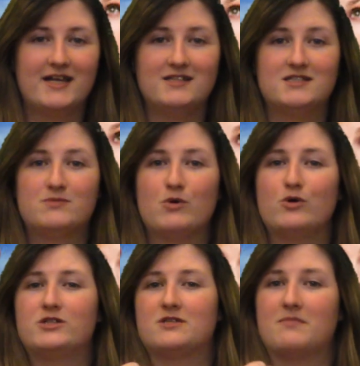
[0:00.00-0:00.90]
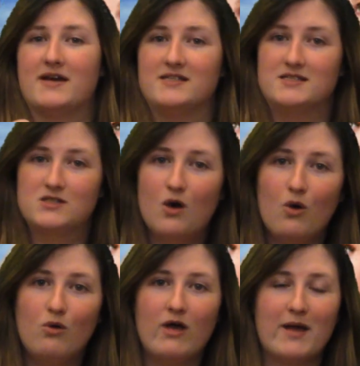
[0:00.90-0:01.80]
It spoke to my
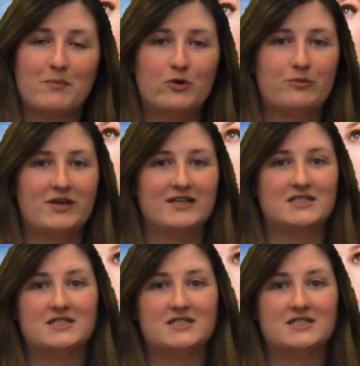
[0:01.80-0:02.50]
soul and put me in